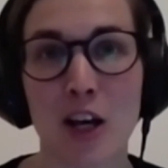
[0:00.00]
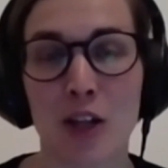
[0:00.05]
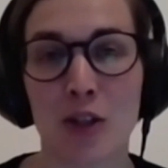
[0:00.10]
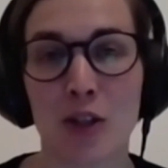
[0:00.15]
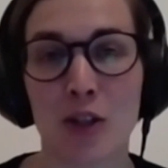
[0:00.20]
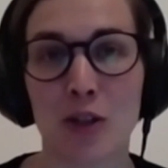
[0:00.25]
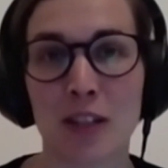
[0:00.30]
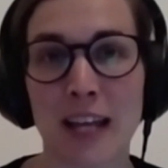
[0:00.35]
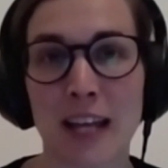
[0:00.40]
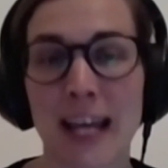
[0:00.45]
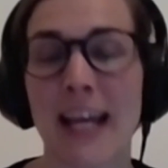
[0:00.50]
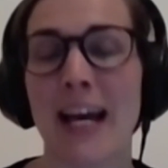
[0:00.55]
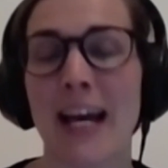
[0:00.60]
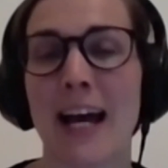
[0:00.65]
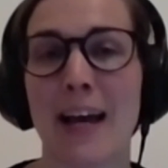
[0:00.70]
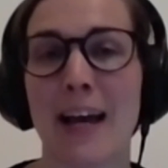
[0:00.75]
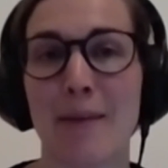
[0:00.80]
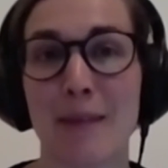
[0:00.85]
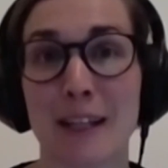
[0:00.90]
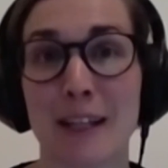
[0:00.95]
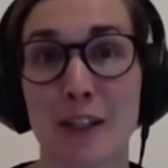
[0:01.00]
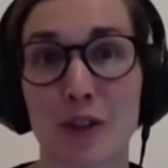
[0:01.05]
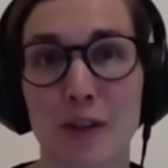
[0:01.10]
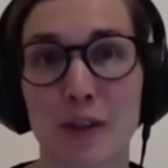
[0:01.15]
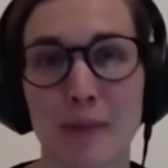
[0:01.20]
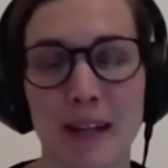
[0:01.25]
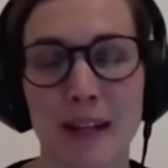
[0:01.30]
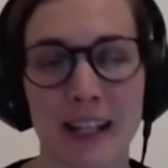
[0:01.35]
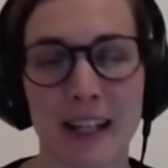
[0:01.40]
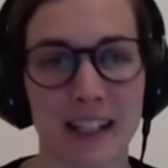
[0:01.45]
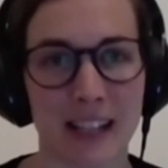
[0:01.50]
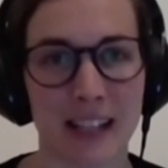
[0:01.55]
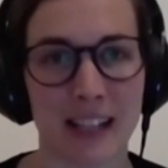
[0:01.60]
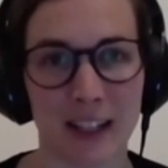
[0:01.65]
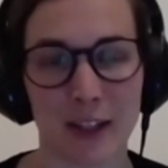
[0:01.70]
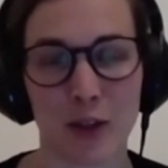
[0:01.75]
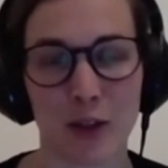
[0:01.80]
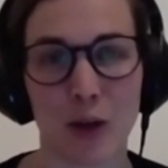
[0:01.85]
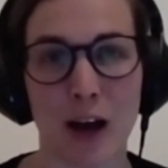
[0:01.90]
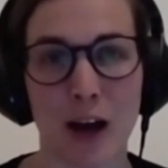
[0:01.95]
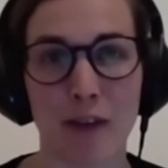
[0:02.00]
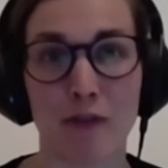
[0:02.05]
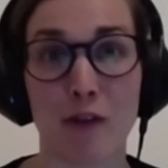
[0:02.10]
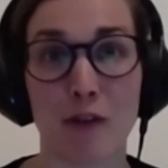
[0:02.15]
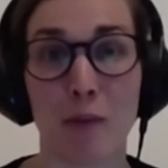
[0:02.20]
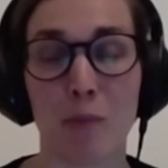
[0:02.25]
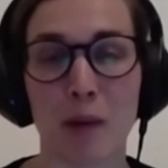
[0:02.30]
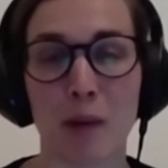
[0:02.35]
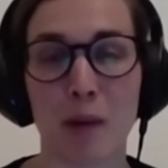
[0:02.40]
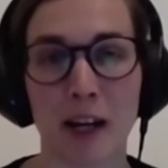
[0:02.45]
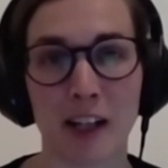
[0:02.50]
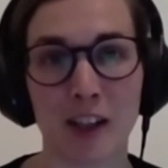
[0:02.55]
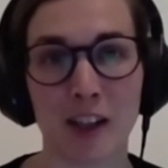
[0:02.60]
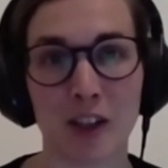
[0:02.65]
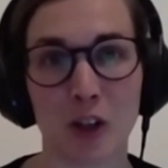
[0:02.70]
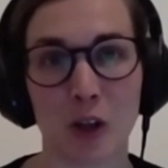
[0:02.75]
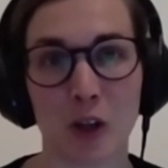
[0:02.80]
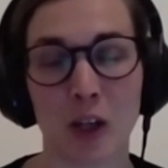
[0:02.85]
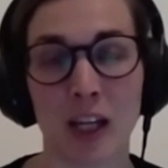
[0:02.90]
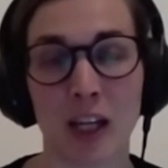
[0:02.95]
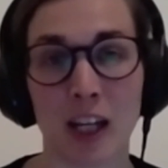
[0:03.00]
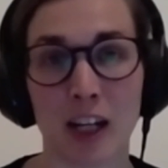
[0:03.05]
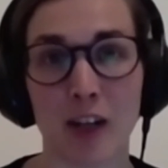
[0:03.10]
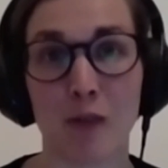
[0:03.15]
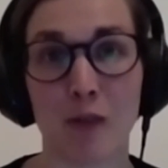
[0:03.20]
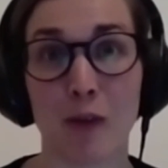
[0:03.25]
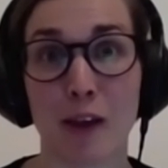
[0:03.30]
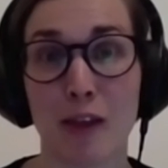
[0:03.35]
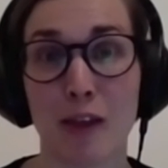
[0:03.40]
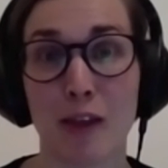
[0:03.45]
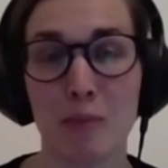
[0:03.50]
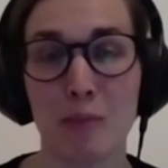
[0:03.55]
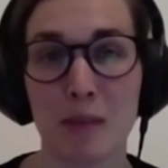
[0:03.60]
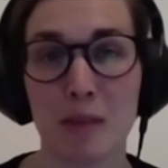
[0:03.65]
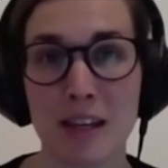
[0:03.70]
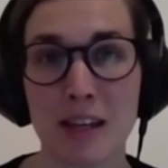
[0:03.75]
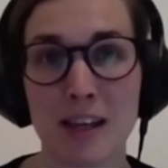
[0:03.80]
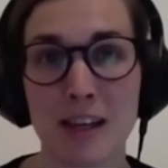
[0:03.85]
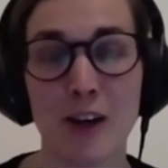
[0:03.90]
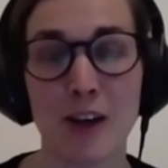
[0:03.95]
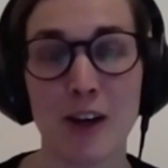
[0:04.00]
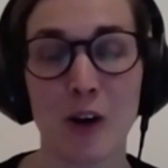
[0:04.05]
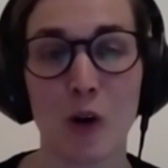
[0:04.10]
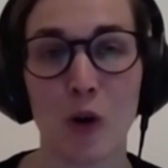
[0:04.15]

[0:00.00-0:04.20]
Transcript: Today, I'm extremely excited to have Roberto here with me,